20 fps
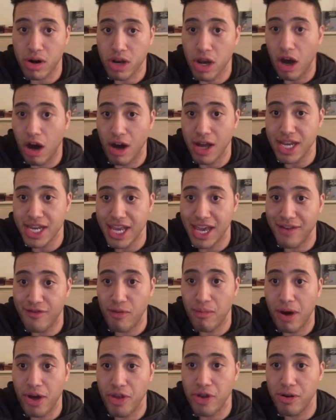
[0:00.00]
content
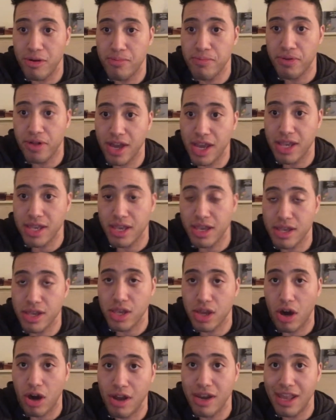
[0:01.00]
from other
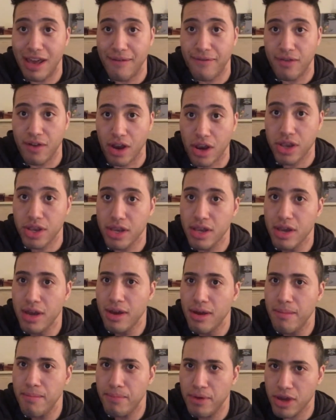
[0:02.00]
places on Netflix,
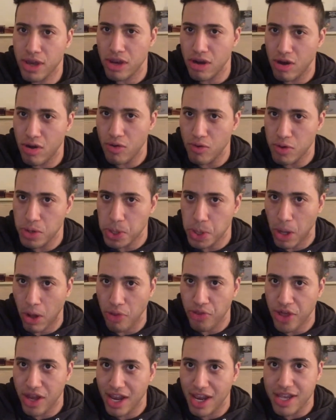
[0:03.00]
but you know whose
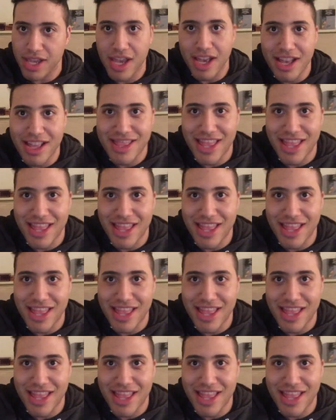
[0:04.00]
fault that is?